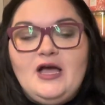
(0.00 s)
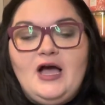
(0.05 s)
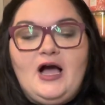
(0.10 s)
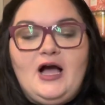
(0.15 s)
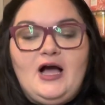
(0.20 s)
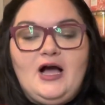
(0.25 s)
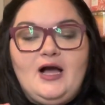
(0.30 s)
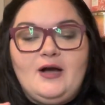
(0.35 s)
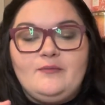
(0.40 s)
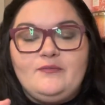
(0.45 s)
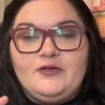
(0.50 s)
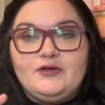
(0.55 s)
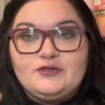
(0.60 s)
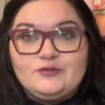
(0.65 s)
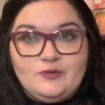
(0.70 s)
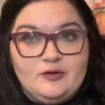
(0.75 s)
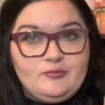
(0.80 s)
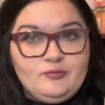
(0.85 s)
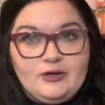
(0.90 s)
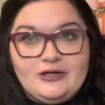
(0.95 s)
Um, there's
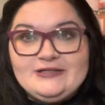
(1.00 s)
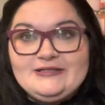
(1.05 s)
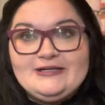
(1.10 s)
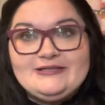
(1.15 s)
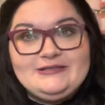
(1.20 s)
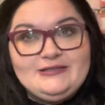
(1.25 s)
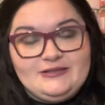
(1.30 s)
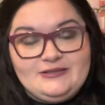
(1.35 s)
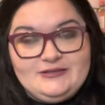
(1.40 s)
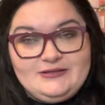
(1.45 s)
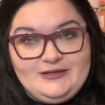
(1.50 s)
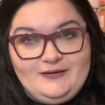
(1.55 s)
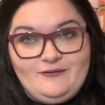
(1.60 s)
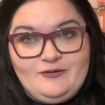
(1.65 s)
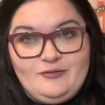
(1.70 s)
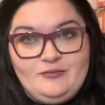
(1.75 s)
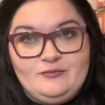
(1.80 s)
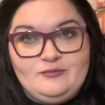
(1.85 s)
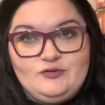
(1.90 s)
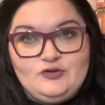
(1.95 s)
one brand I didn't
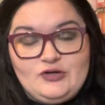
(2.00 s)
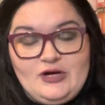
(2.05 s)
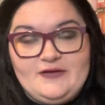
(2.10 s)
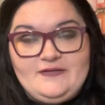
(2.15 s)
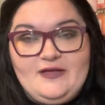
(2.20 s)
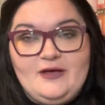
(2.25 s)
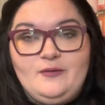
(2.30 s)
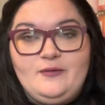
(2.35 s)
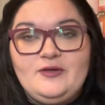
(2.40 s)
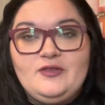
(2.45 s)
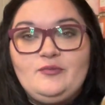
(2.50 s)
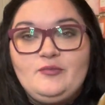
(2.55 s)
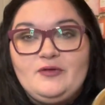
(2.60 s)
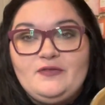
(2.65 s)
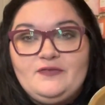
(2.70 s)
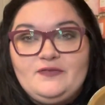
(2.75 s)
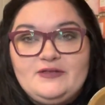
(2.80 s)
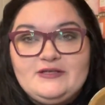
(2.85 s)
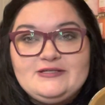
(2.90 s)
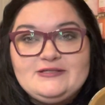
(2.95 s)
even try that with,
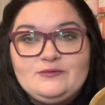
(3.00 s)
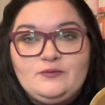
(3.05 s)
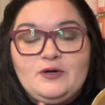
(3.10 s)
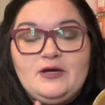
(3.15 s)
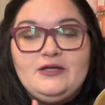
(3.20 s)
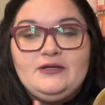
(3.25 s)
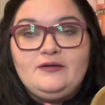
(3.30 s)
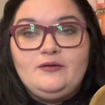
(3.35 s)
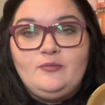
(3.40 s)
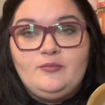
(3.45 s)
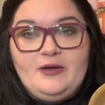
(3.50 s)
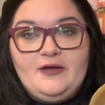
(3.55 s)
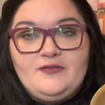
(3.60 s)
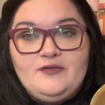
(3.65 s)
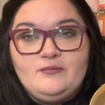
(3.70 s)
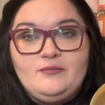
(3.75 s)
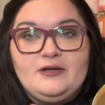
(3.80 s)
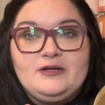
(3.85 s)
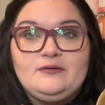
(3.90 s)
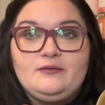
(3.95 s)
but this one, Bath
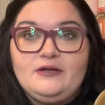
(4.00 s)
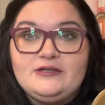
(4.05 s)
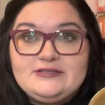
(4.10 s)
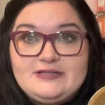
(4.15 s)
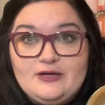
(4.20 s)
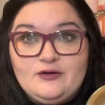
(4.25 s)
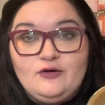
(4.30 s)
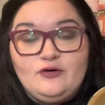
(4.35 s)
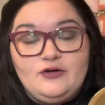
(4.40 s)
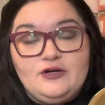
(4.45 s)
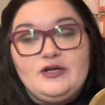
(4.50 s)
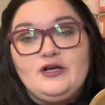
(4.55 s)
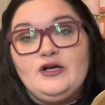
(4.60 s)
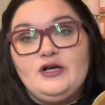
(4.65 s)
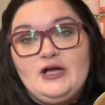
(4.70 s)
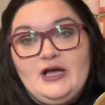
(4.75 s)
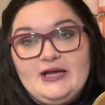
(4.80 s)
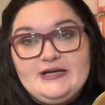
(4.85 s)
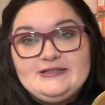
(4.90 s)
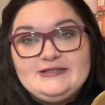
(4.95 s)
& Body Works and
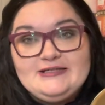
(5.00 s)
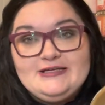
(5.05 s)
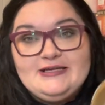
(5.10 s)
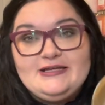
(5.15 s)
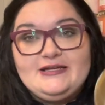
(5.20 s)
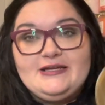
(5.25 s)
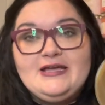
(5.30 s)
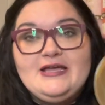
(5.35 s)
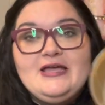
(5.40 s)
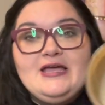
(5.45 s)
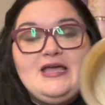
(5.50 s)
Kringle, I did.